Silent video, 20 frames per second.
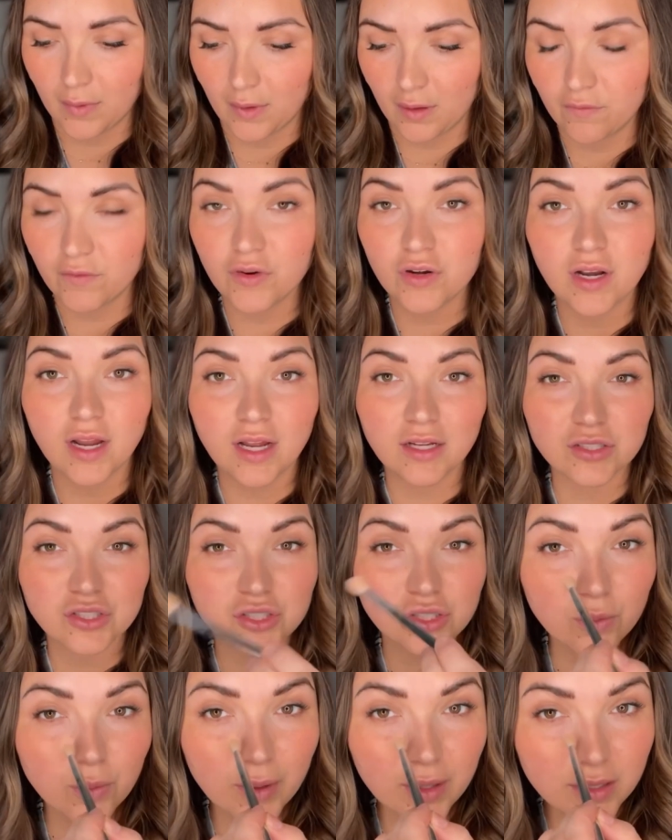If you're not sure
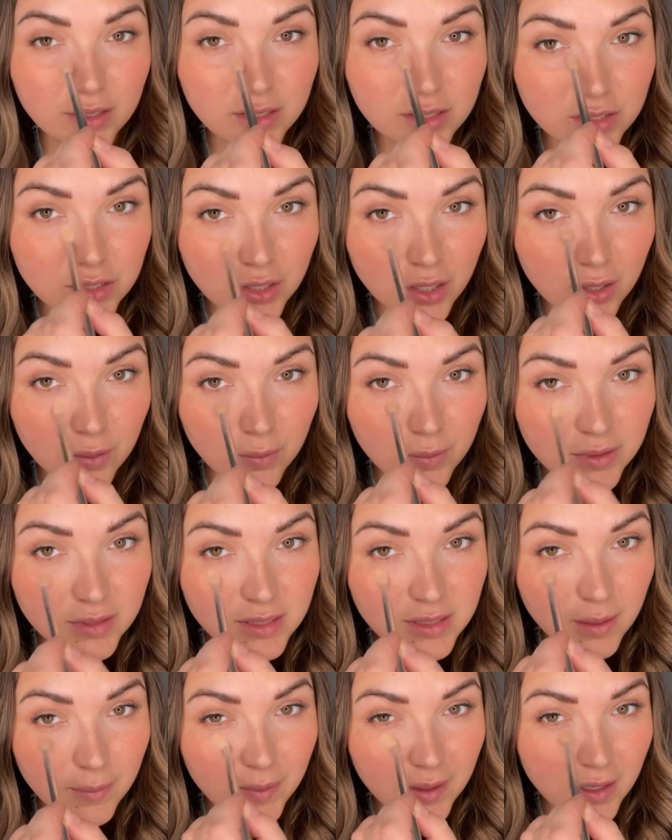where to start with
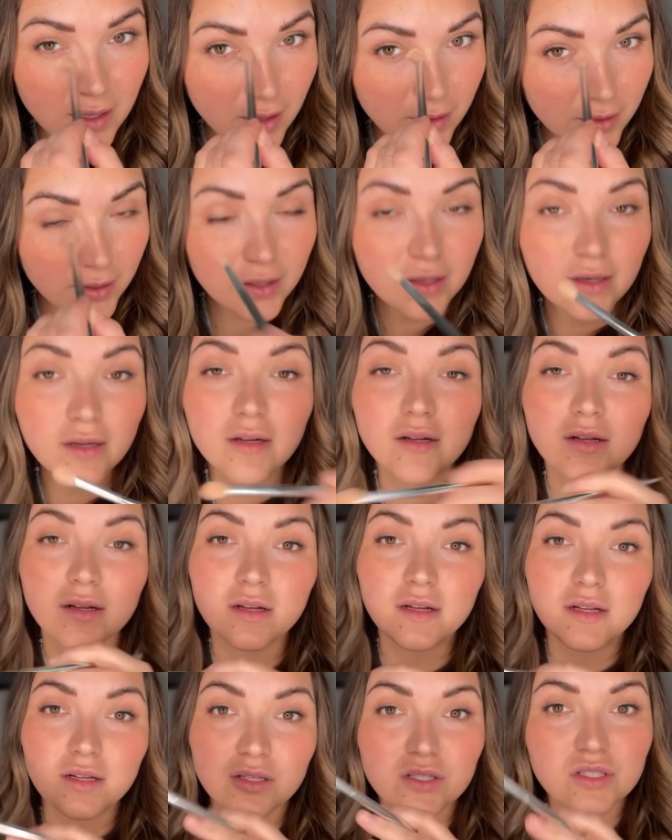demi color,
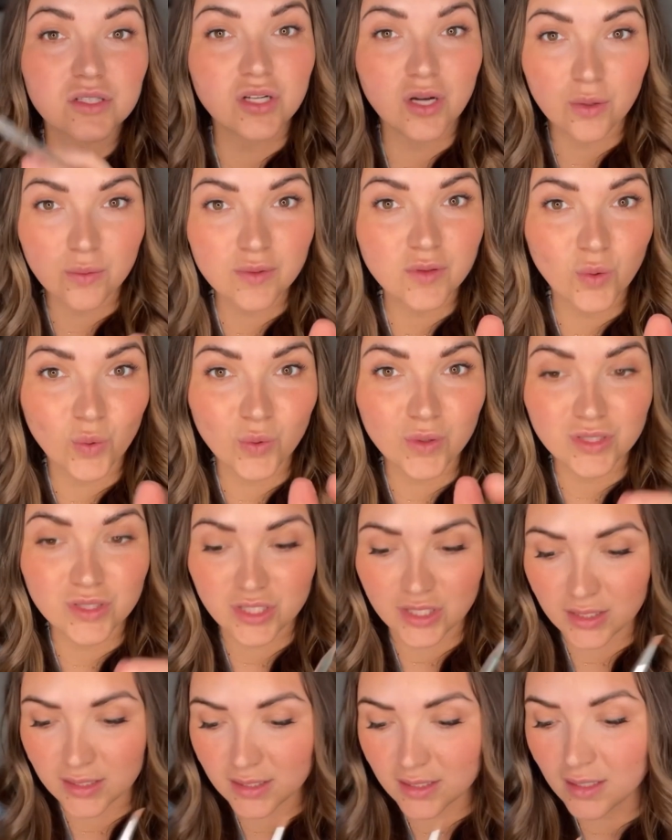start with the
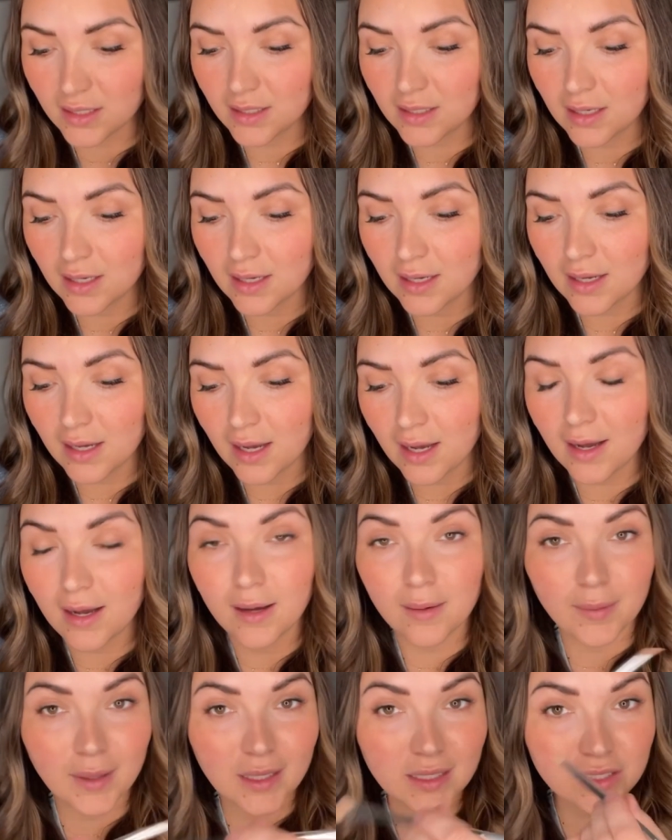oranges.
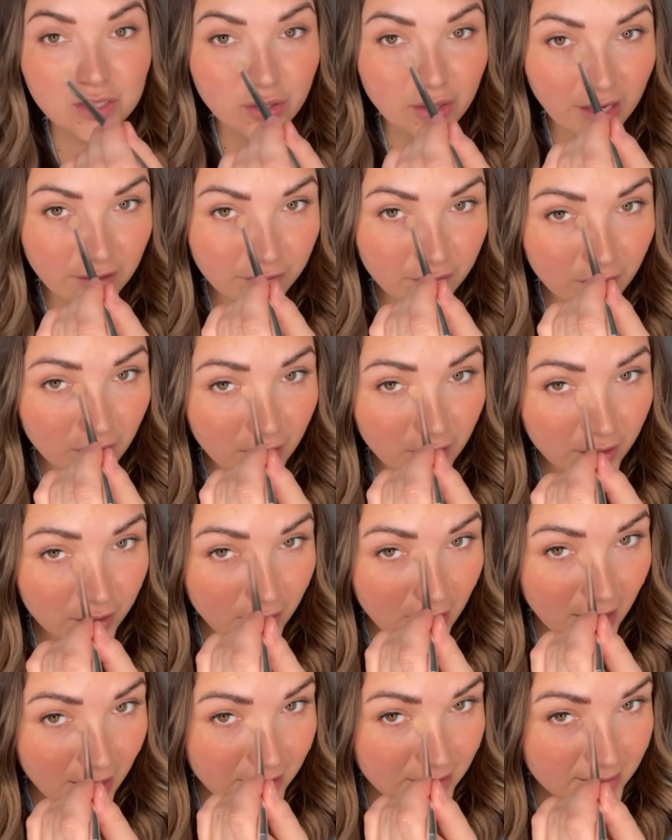It's great for under
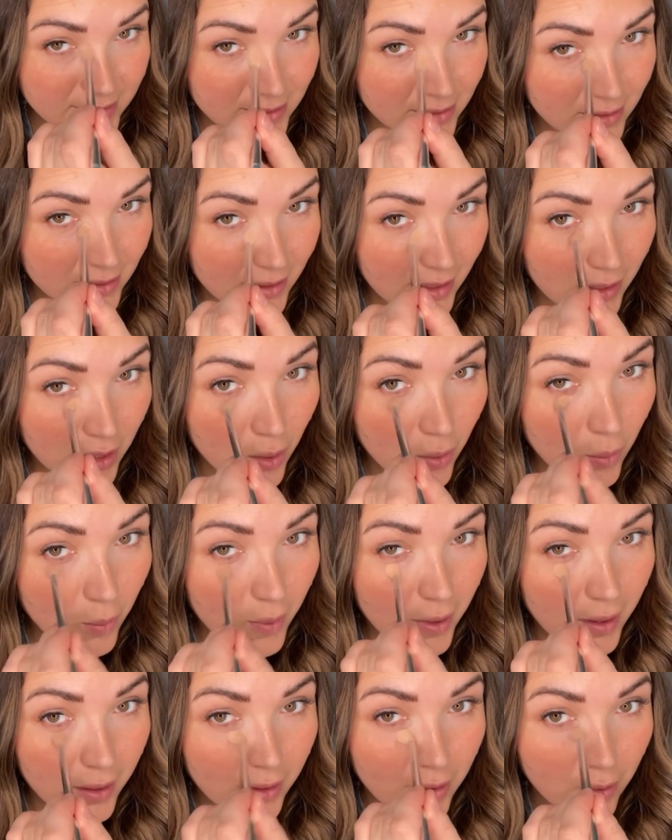eyes, like
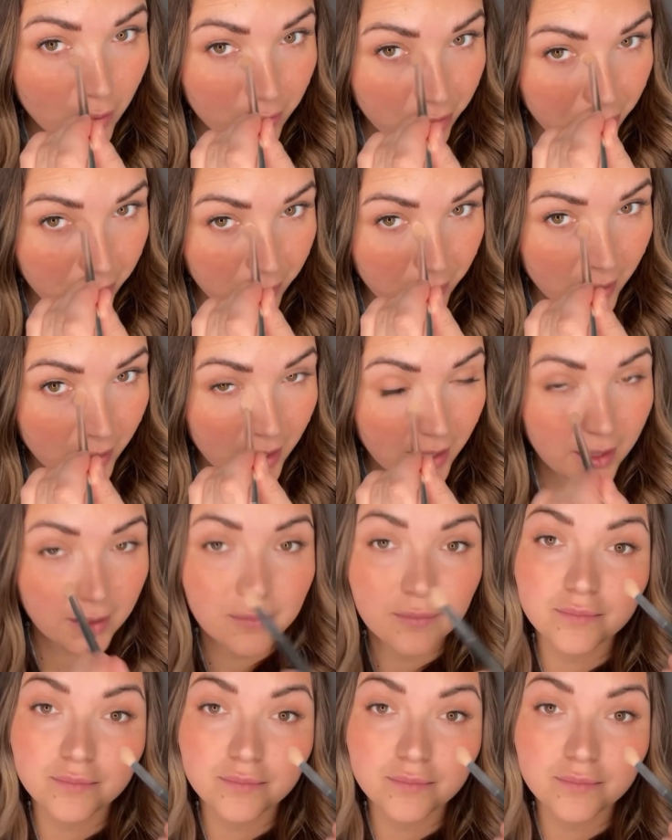01, 03,